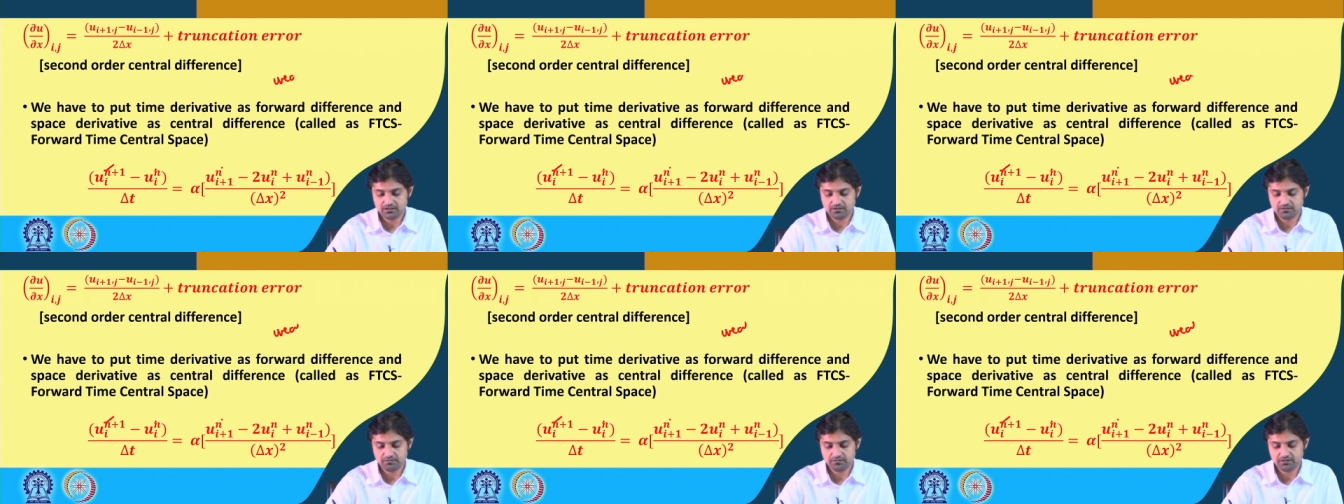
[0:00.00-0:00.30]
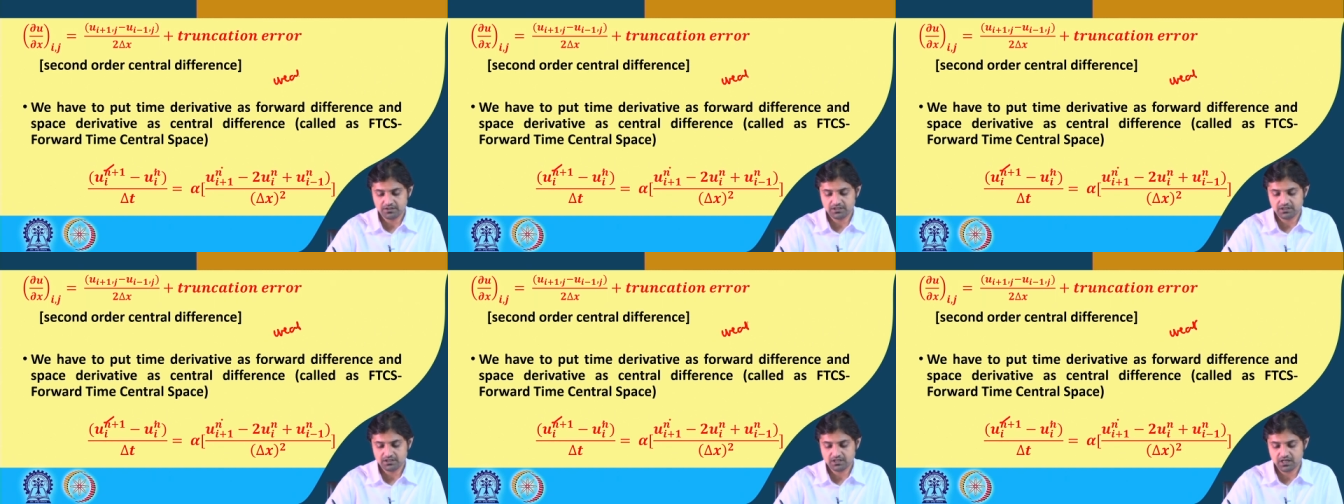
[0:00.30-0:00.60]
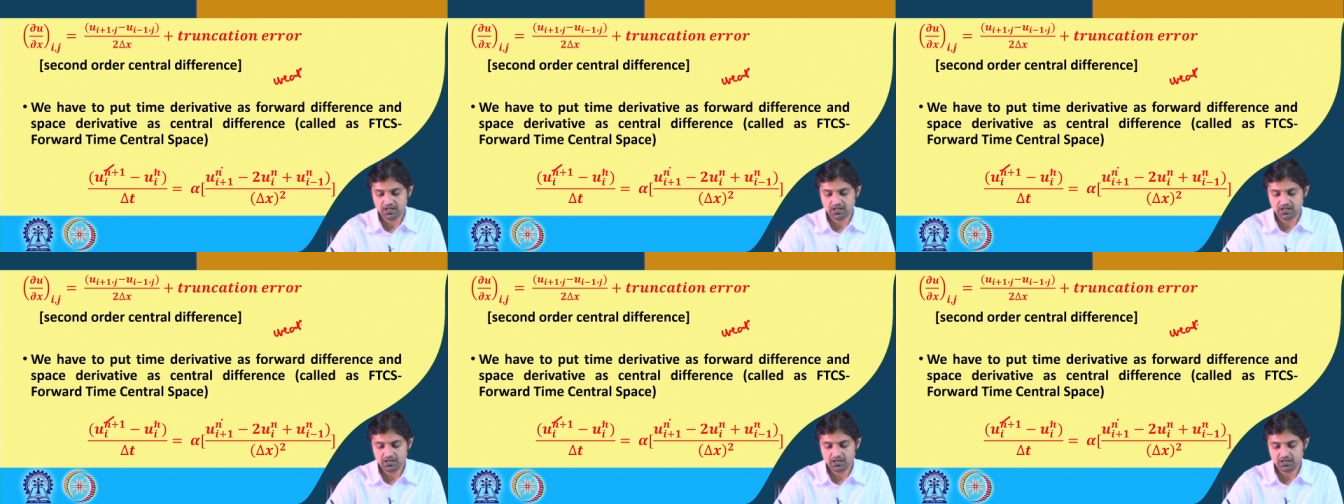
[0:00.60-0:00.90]
we
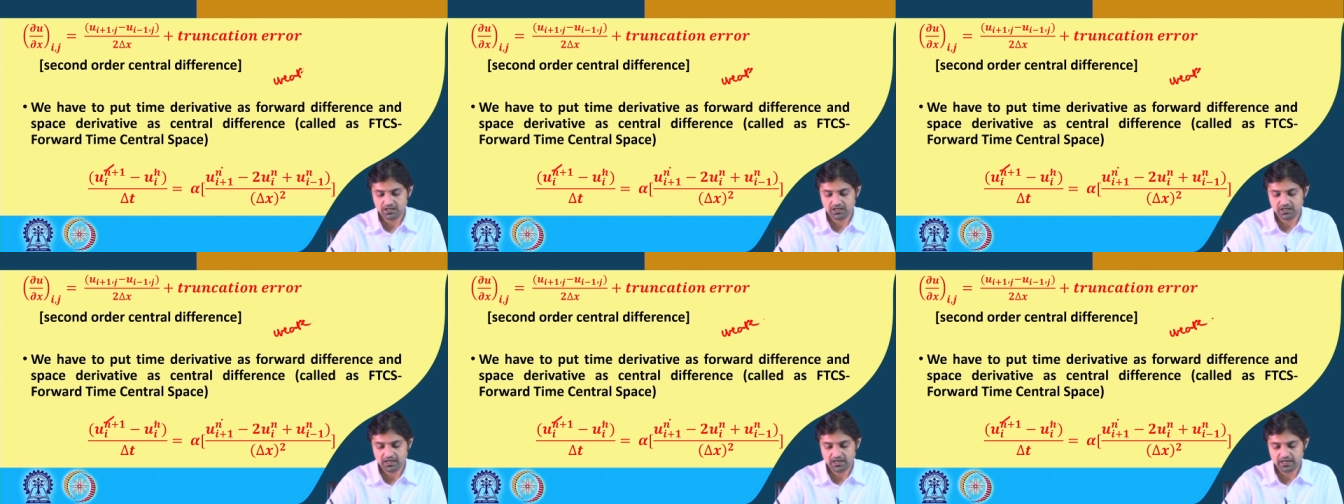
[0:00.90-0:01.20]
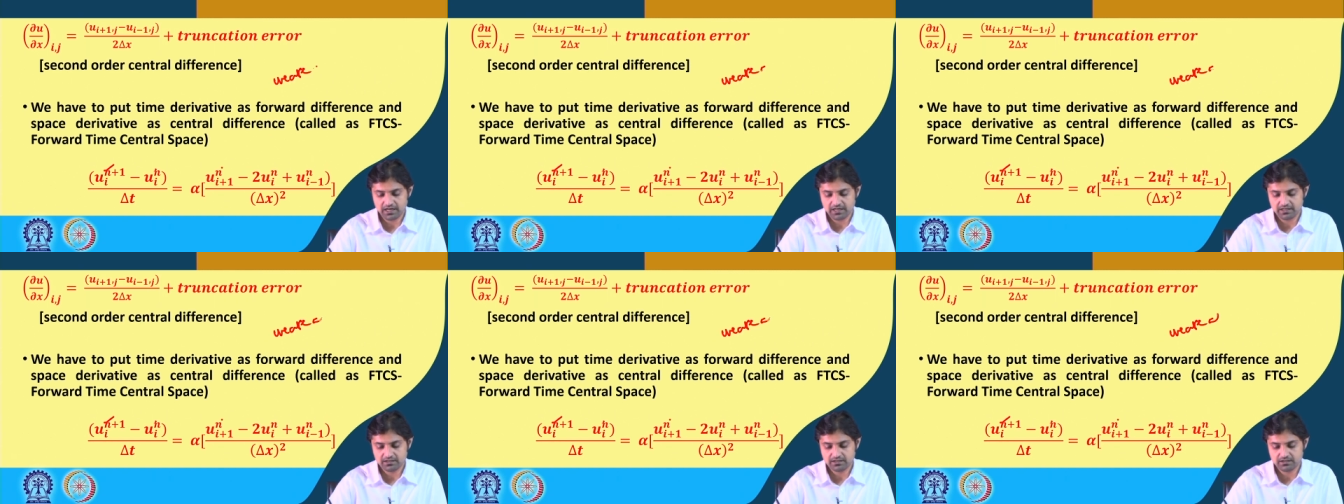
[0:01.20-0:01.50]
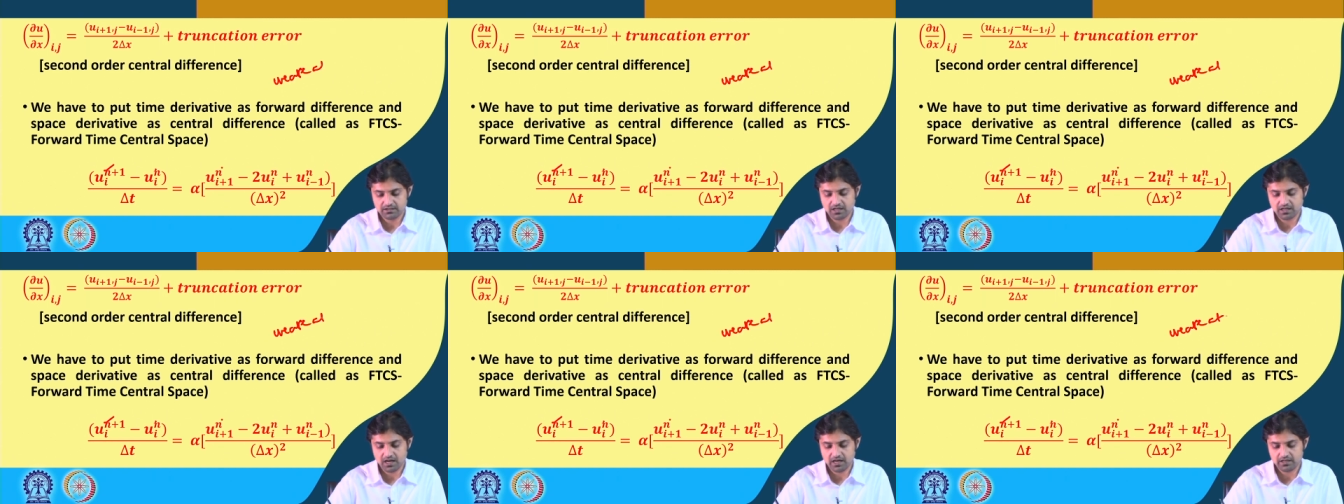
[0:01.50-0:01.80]
are at
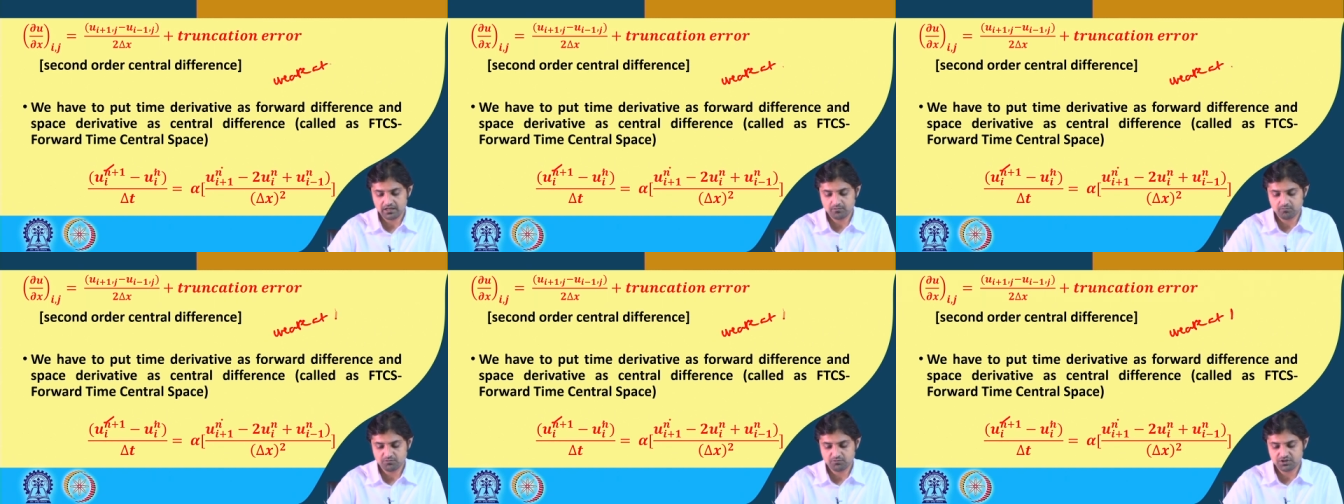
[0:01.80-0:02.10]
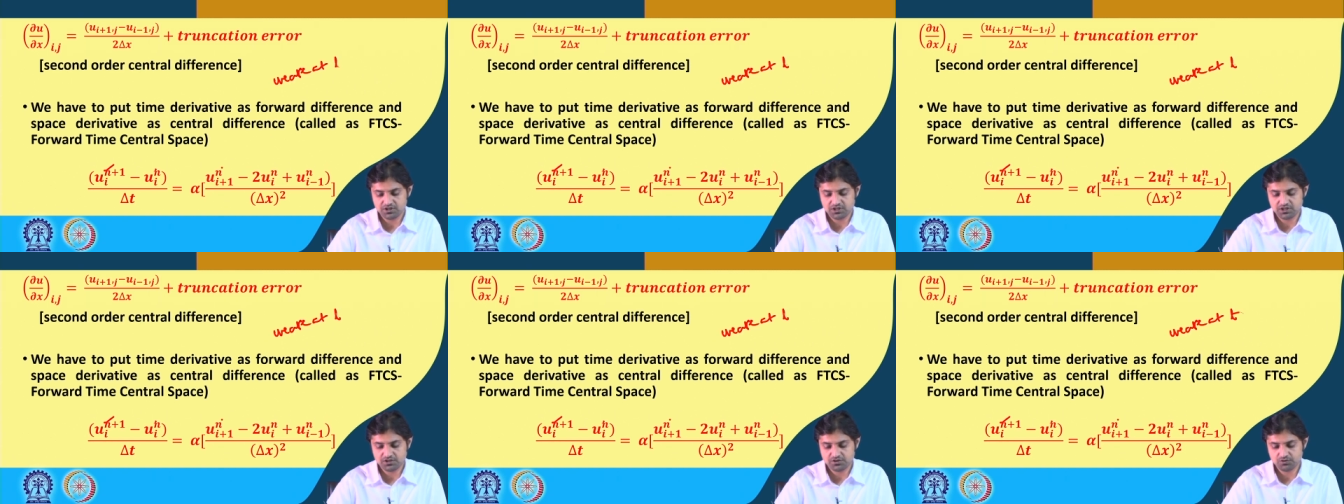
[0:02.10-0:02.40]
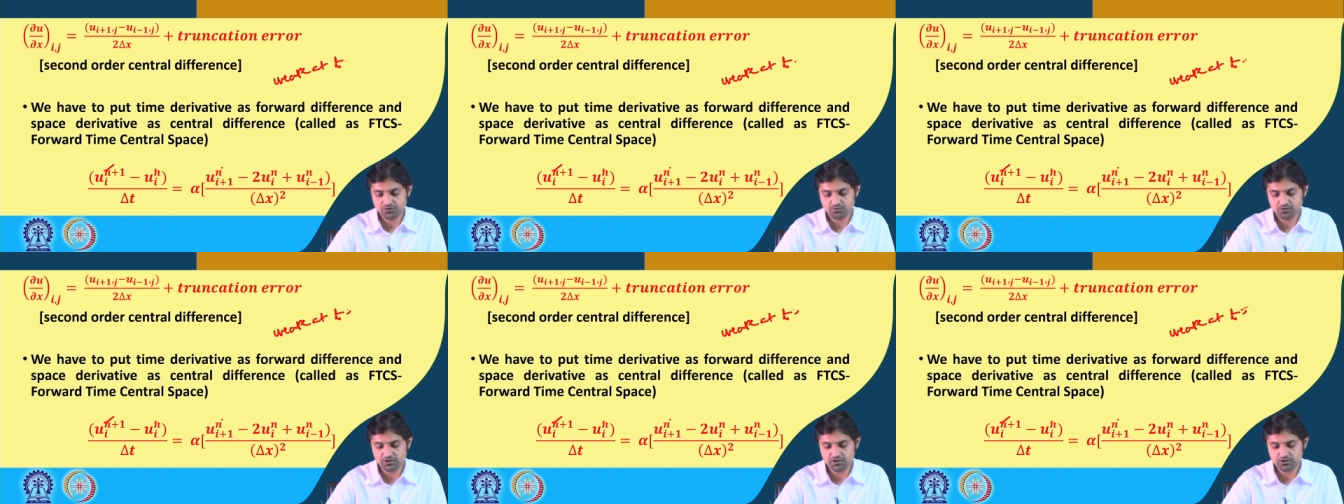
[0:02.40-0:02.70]
time t is
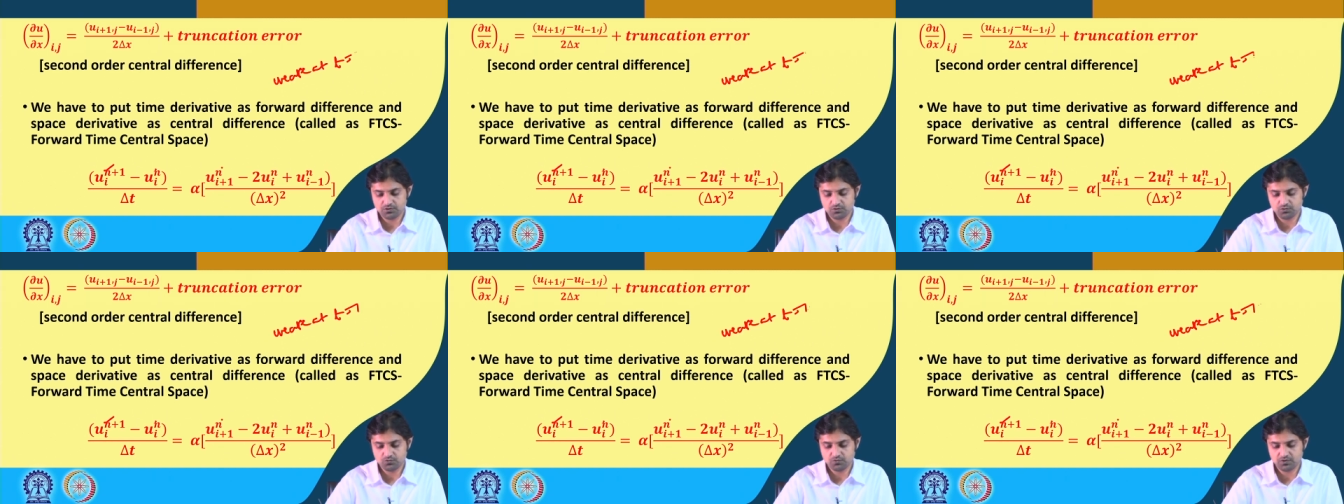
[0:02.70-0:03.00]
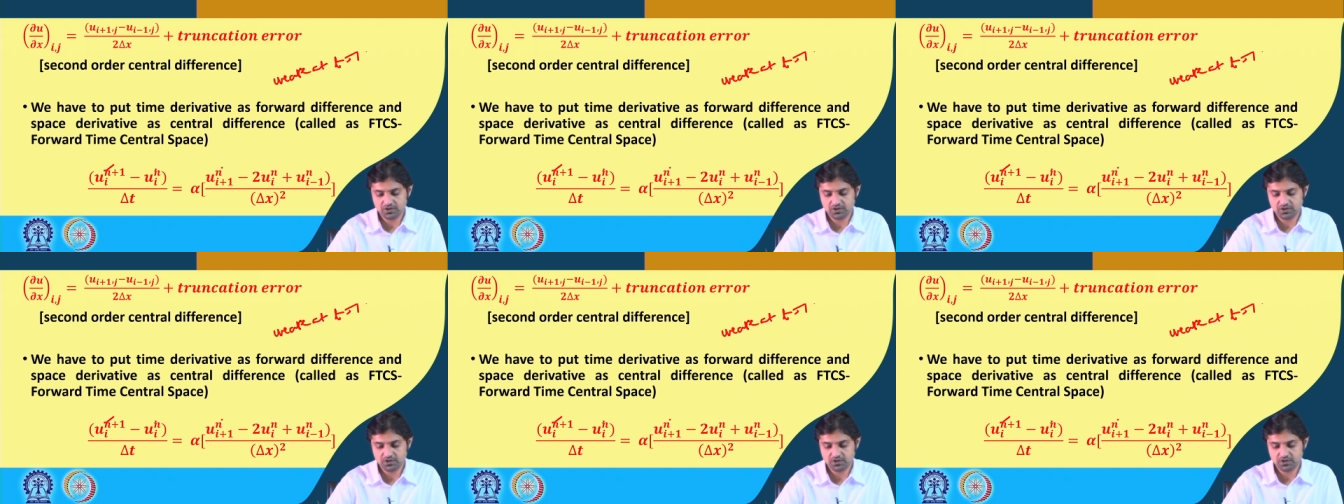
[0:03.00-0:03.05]
equal to